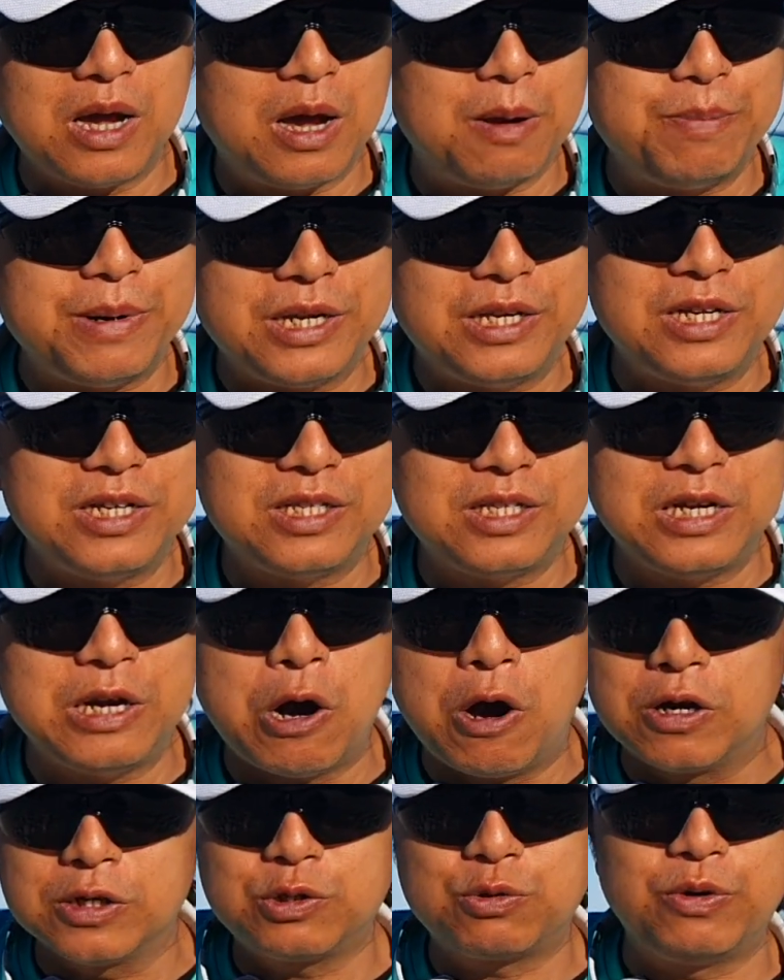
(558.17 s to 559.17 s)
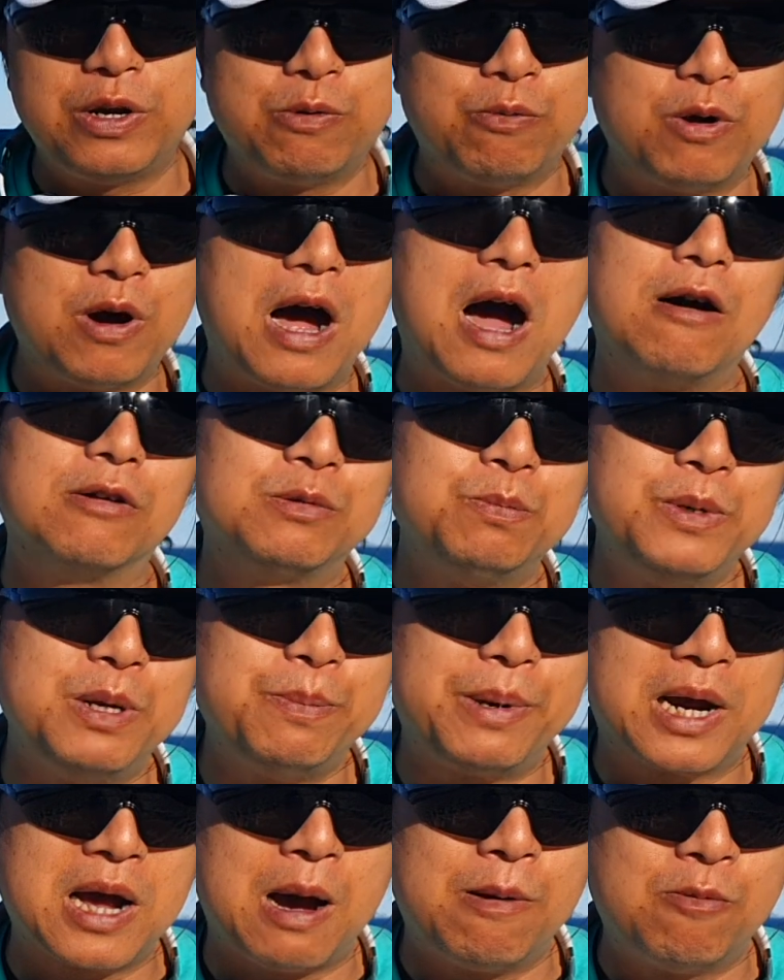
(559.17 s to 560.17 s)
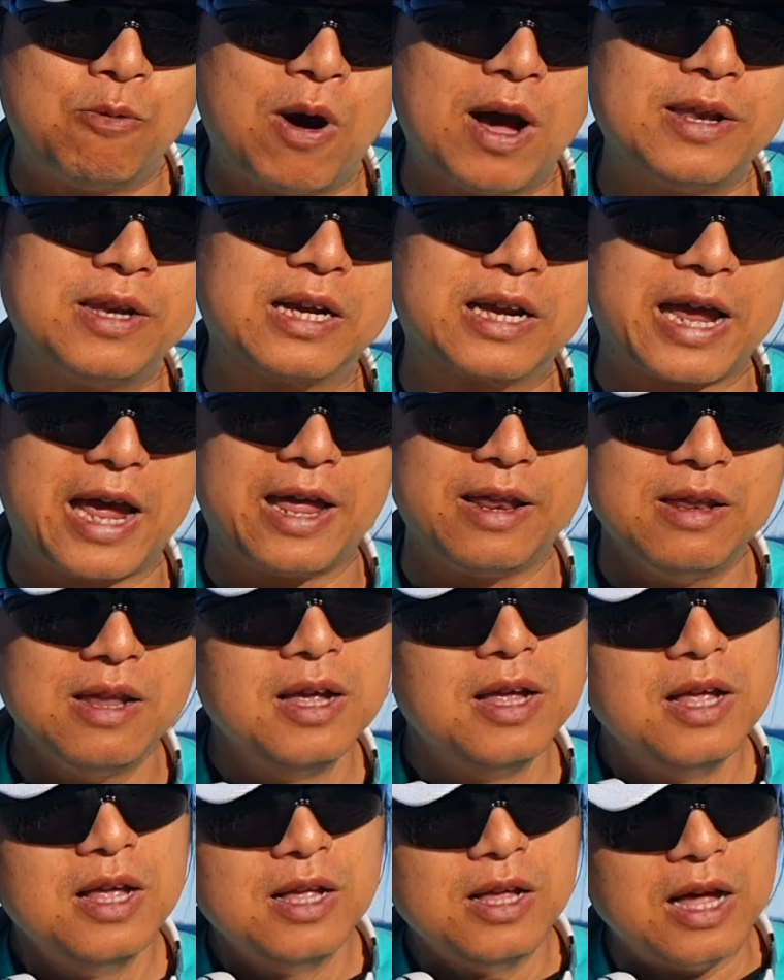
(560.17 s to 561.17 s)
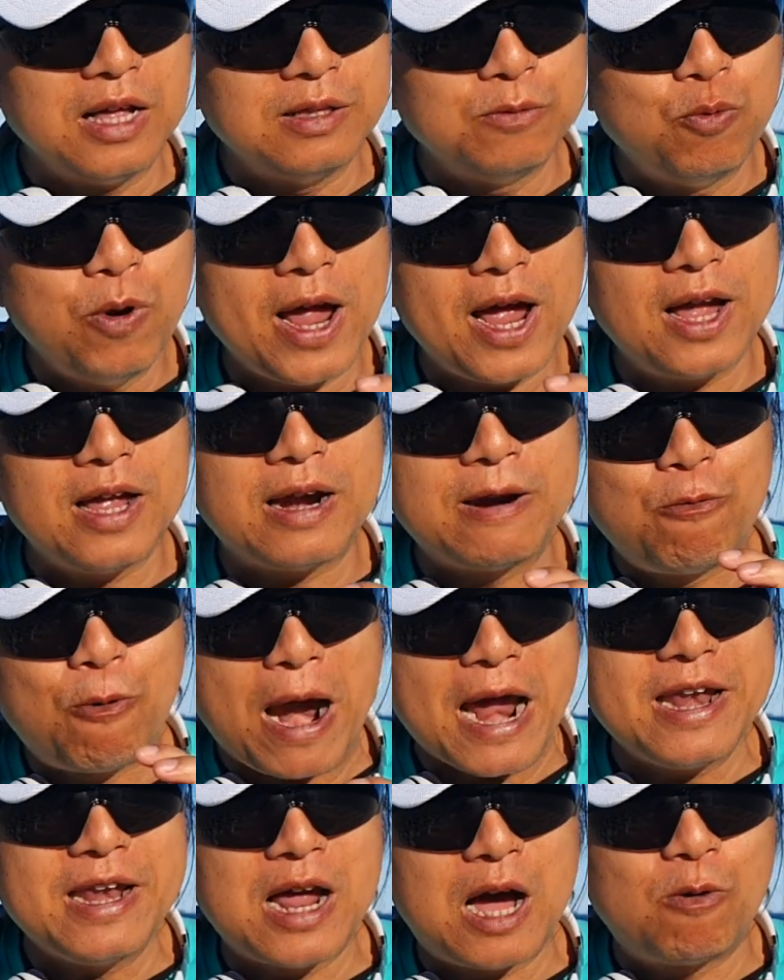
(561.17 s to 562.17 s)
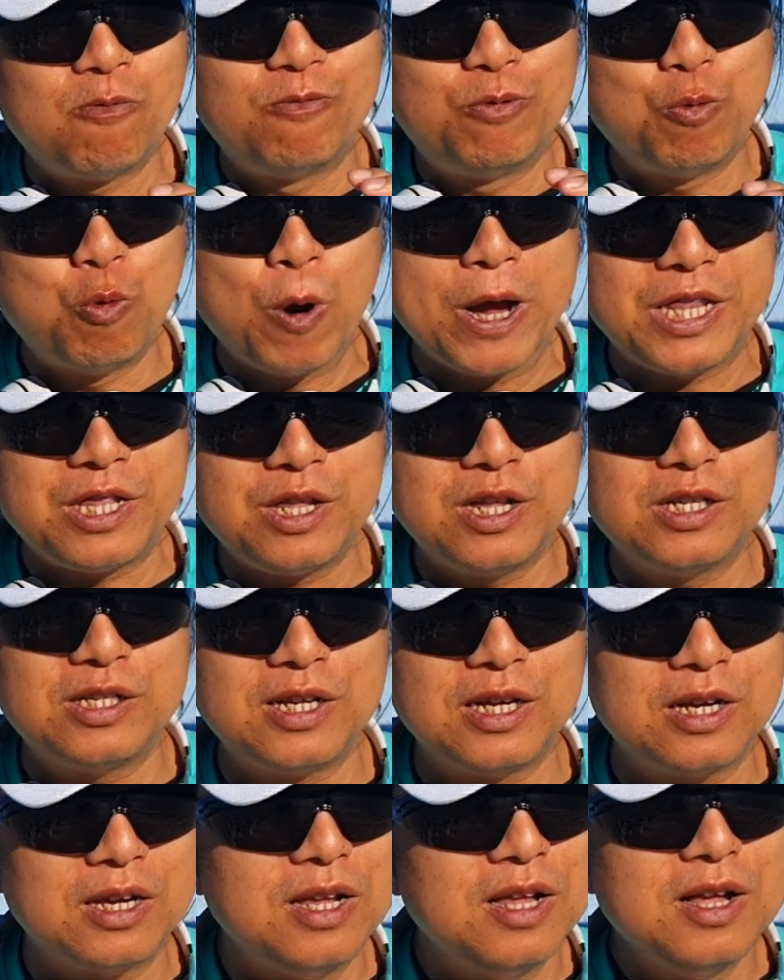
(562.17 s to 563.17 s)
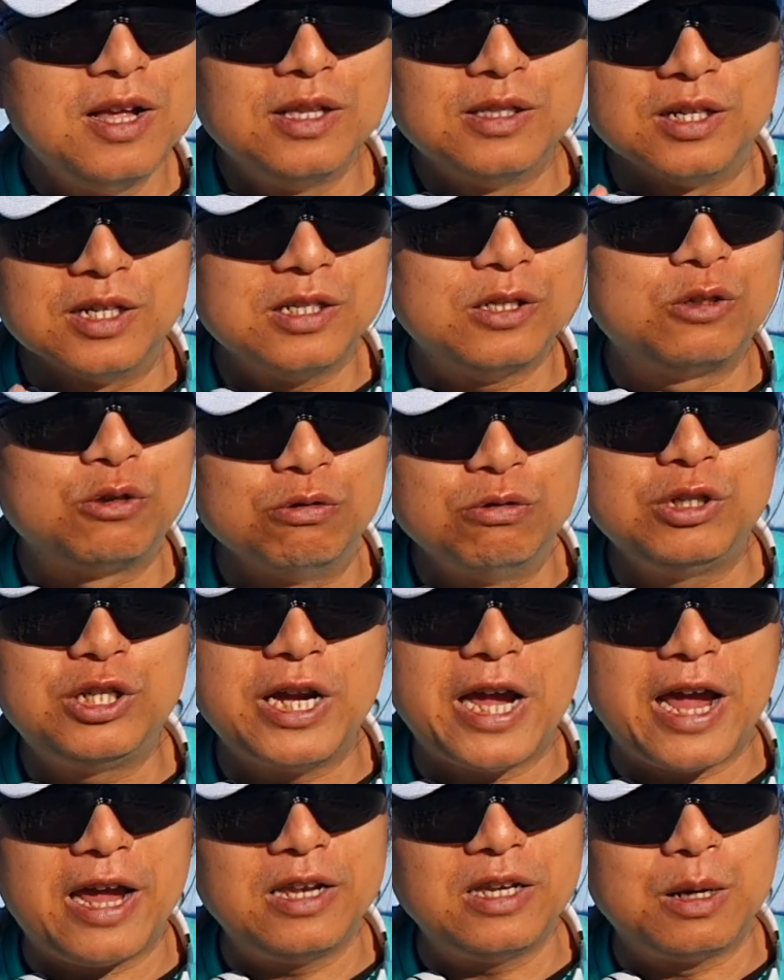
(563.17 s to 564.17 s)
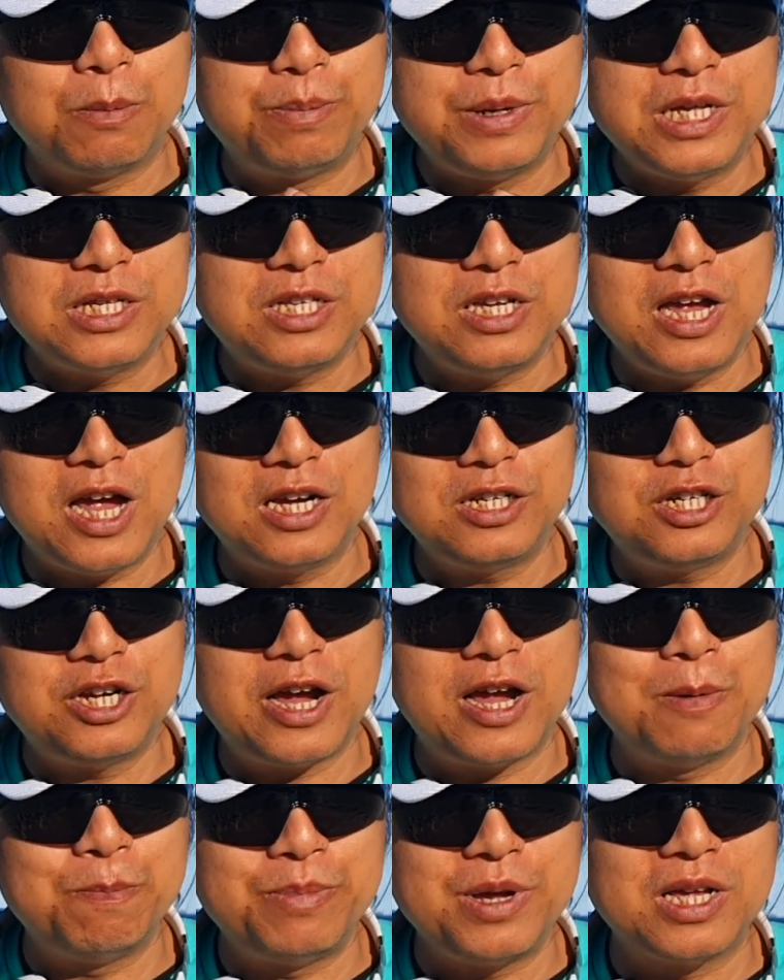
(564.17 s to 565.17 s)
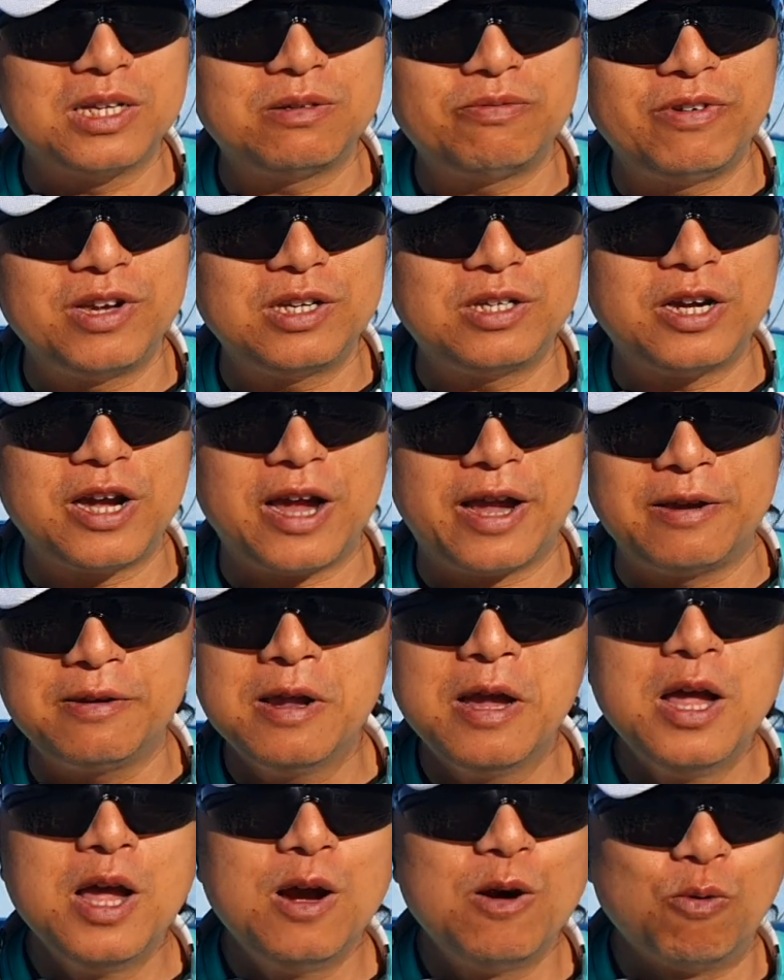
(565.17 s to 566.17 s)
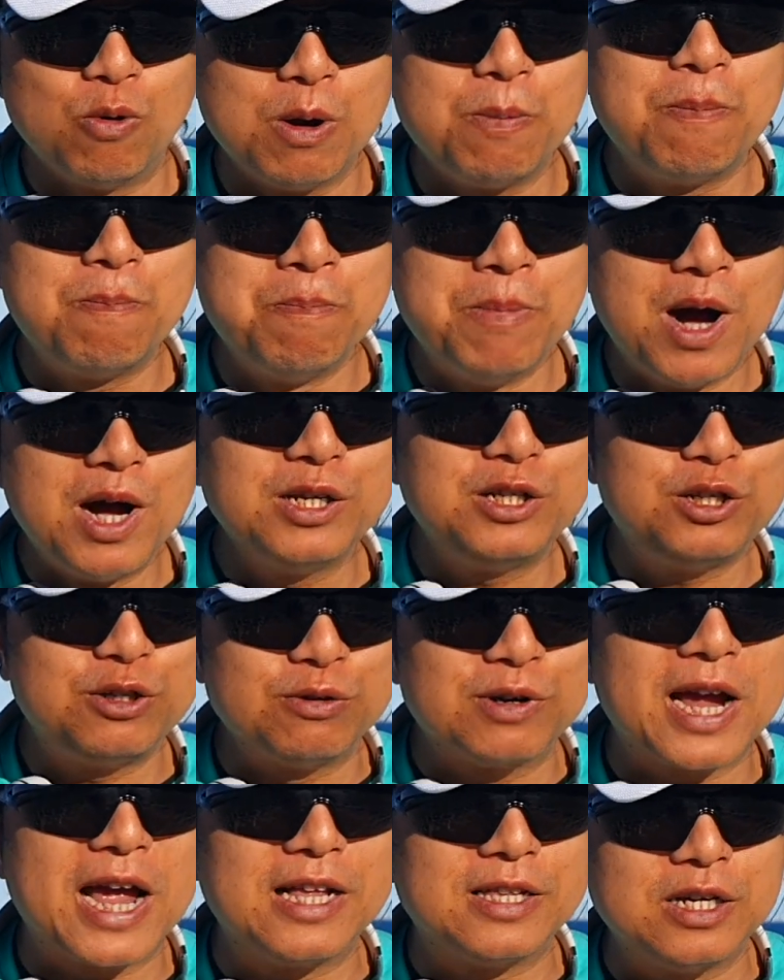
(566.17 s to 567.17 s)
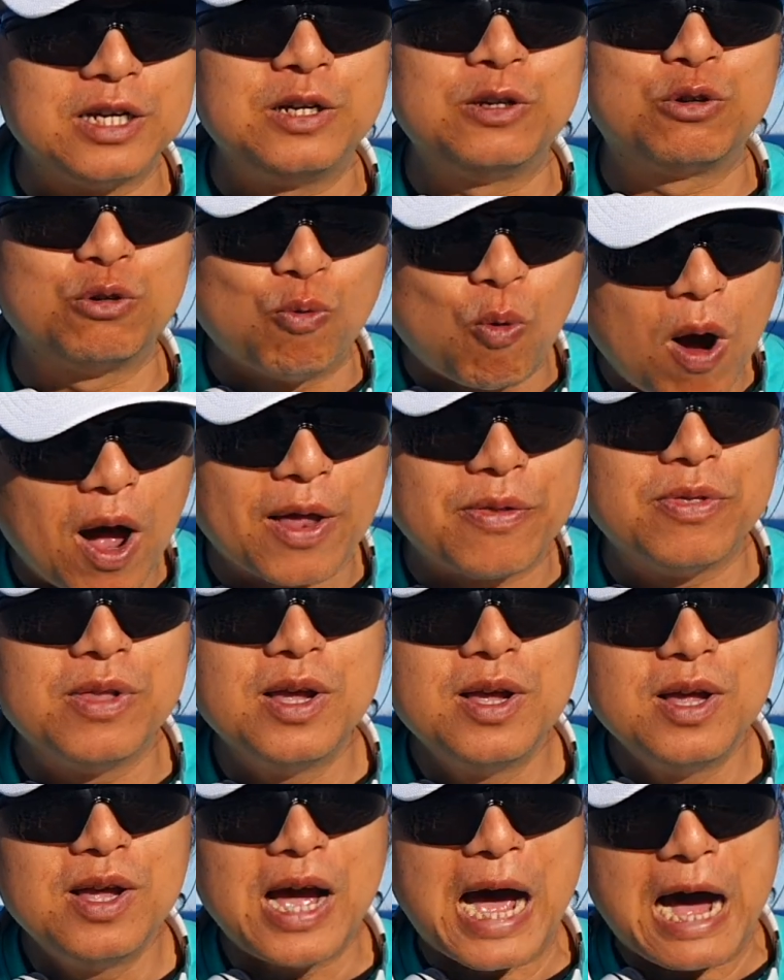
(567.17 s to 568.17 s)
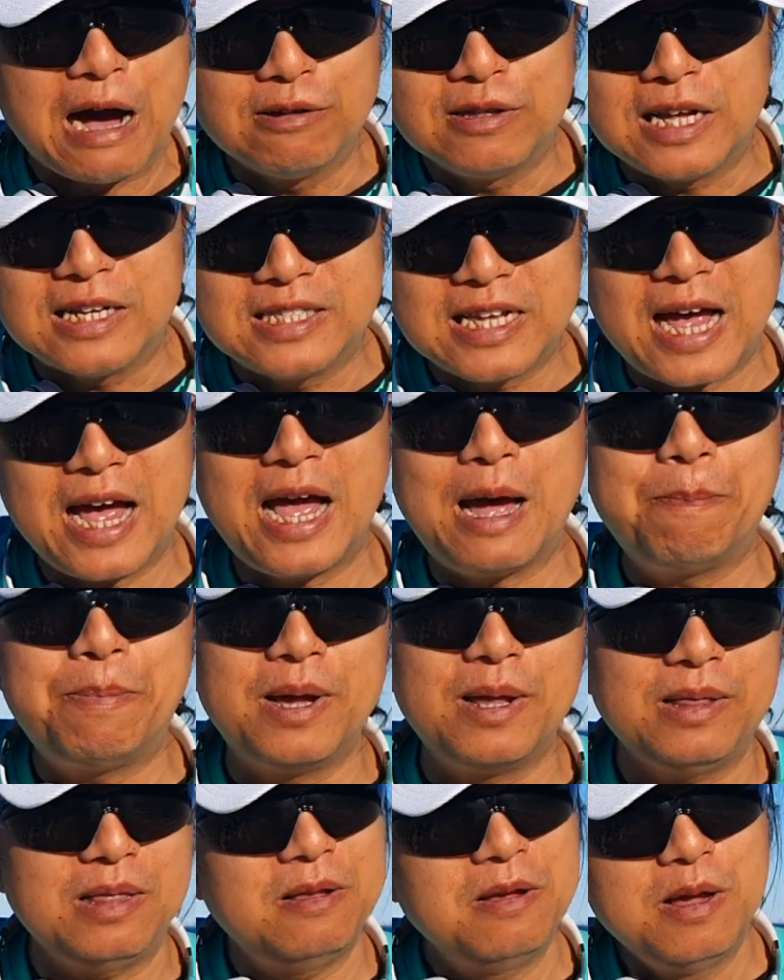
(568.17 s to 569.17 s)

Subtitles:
BTC, all 3 will ultimately become 1 again. And we are right now witnessing these 2 chains, the BCH chain, BSV chain, will merge together into 1. How does that happen?